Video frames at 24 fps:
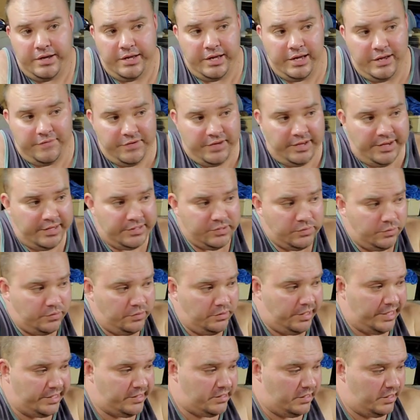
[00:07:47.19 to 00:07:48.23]
If you guys
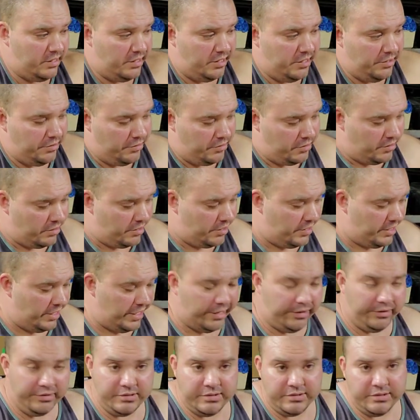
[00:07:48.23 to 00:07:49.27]
liked any other uh,
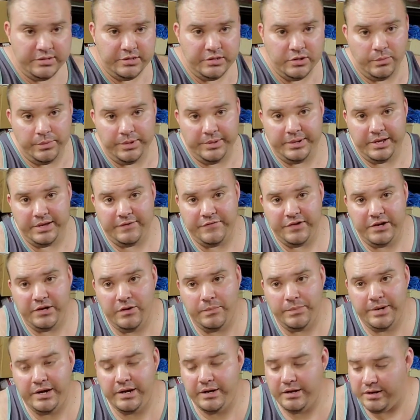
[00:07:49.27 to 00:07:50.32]
handles you want me to make a video
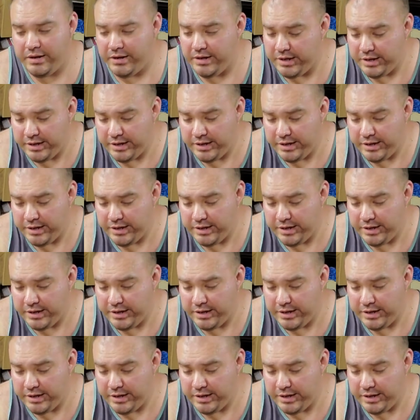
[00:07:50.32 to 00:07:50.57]
about it,